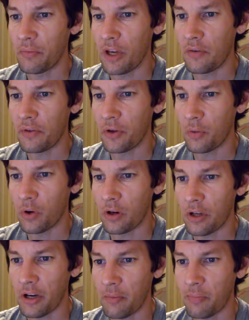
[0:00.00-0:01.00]
If you
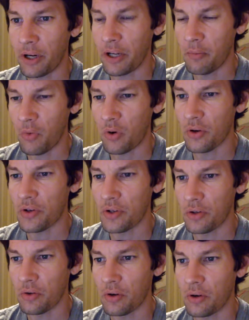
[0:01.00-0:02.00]
work in a brick and mortar
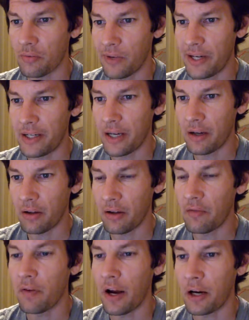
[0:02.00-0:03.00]
store, retail
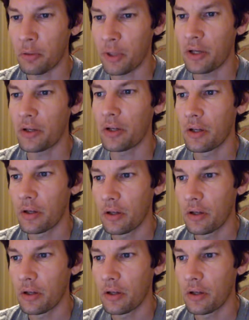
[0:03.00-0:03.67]
environment,